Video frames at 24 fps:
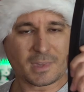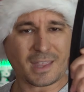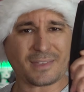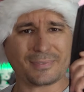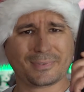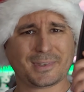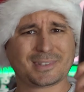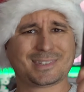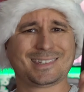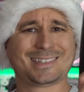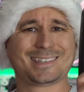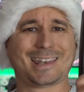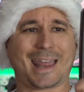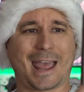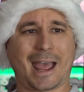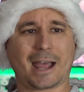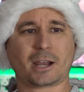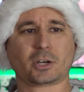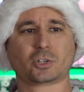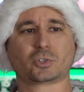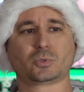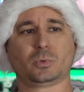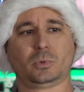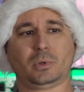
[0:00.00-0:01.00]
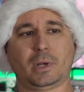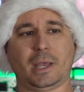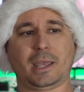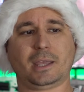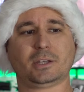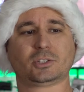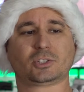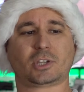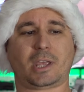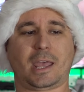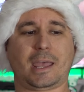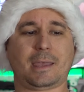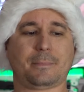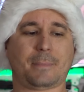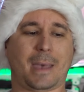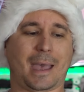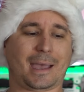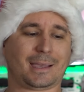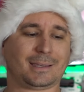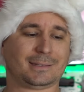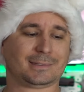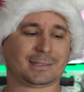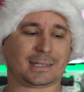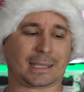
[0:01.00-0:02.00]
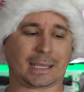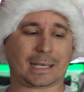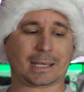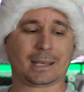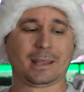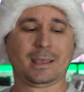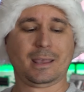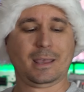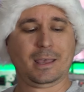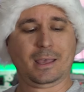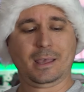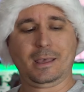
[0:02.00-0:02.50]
this is an actual HK magazine.